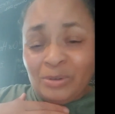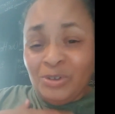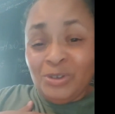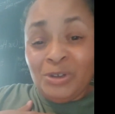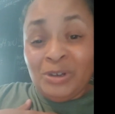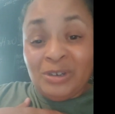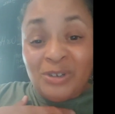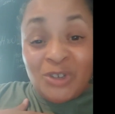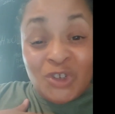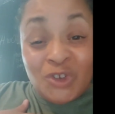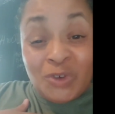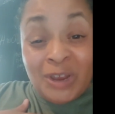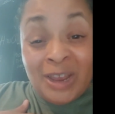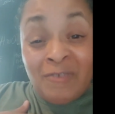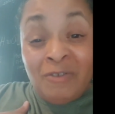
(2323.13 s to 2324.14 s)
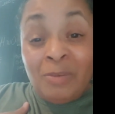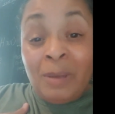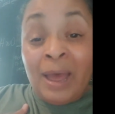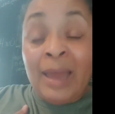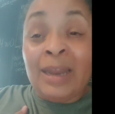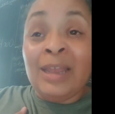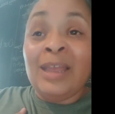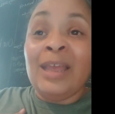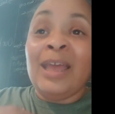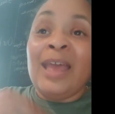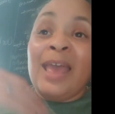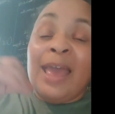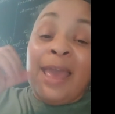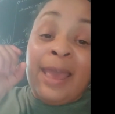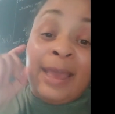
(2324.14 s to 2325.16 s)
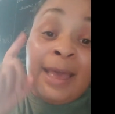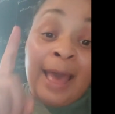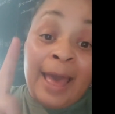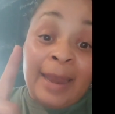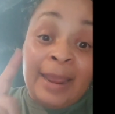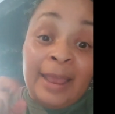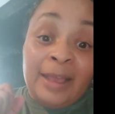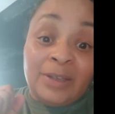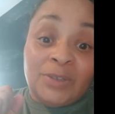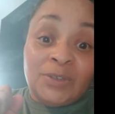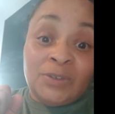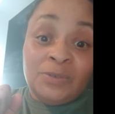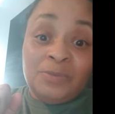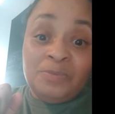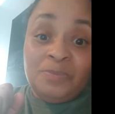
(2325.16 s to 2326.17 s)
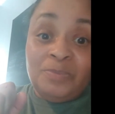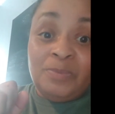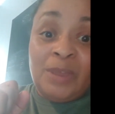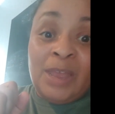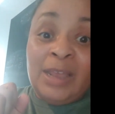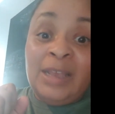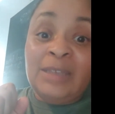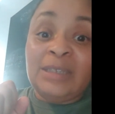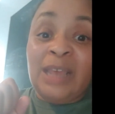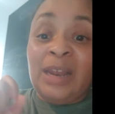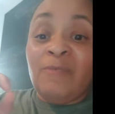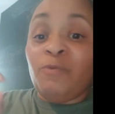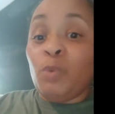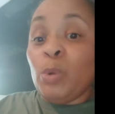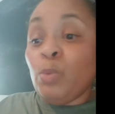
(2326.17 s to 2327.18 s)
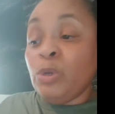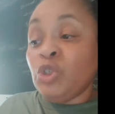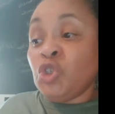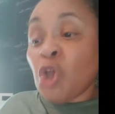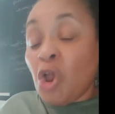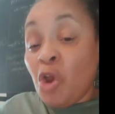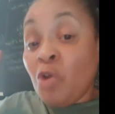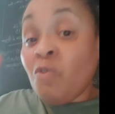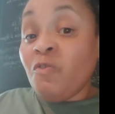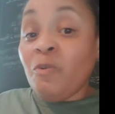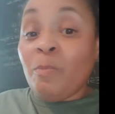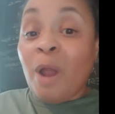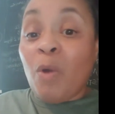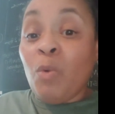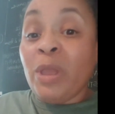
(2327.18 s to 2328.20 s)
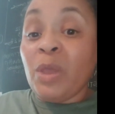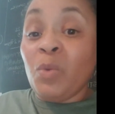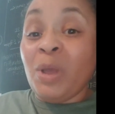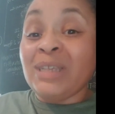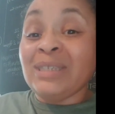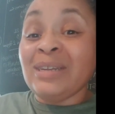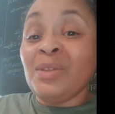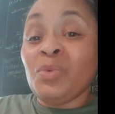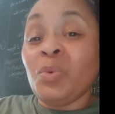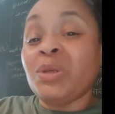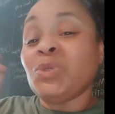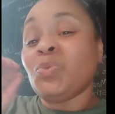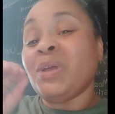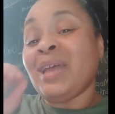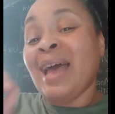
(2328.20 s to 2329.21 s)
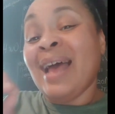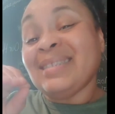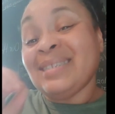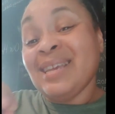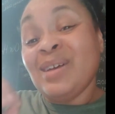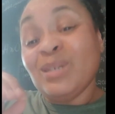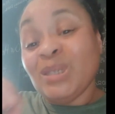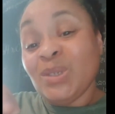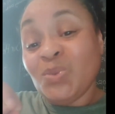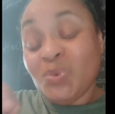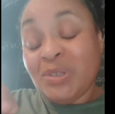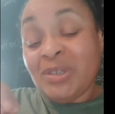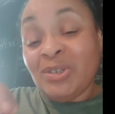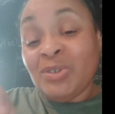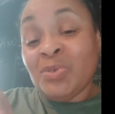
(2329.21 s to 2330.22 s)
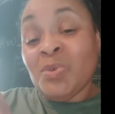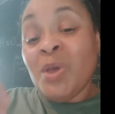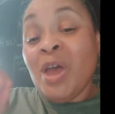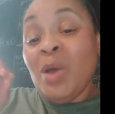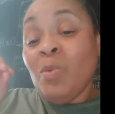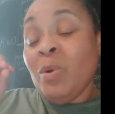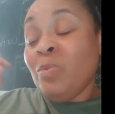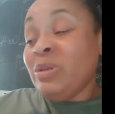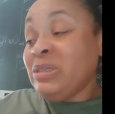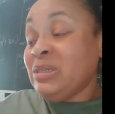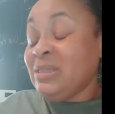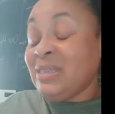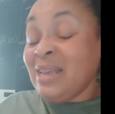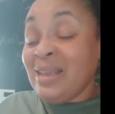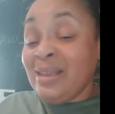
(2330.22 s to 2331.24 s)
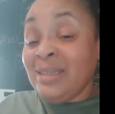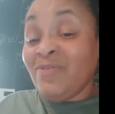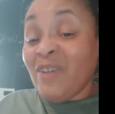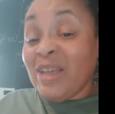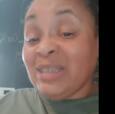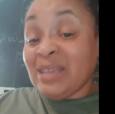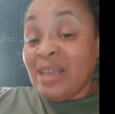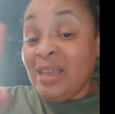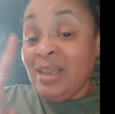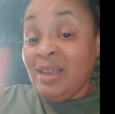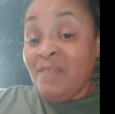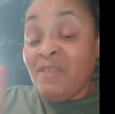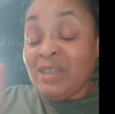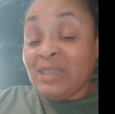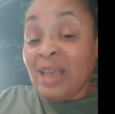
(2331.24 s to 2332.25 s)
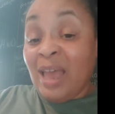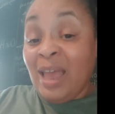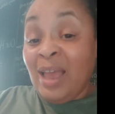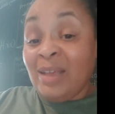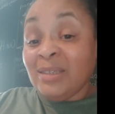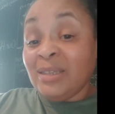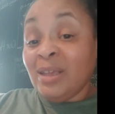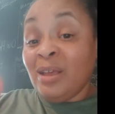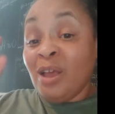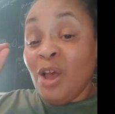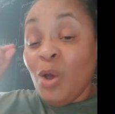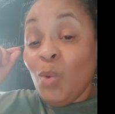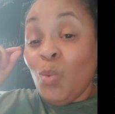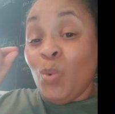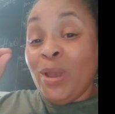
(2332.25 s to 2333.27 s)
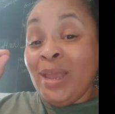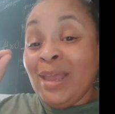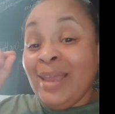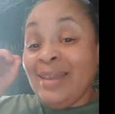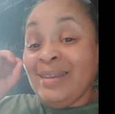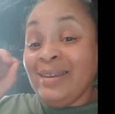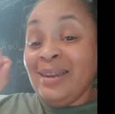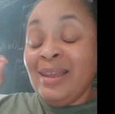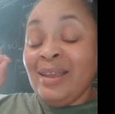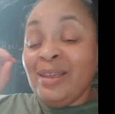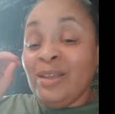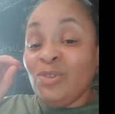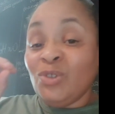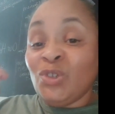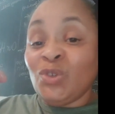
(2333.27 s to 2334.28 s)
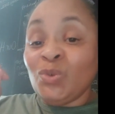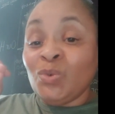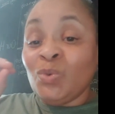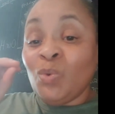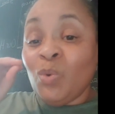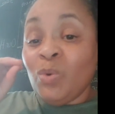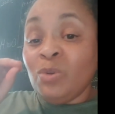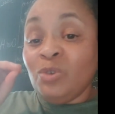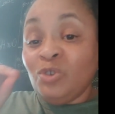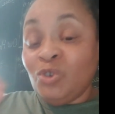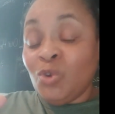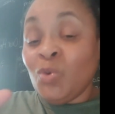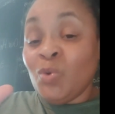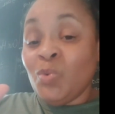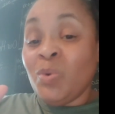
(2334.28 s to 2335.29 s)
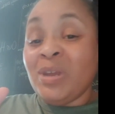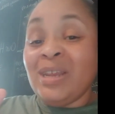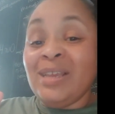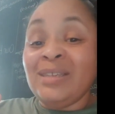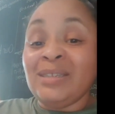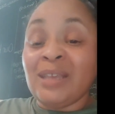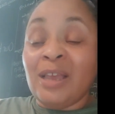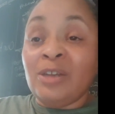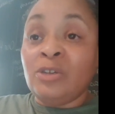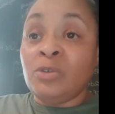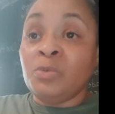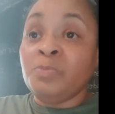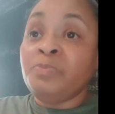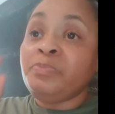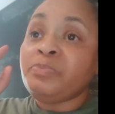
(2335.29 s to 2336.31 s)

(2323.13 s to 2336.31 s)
You're going to destroy everybody. And God answered. And he said, if we would turn from our wicked ways, in other words, when God tells us what to do, when we seek his face and he give us an answer, we need to do what he say do.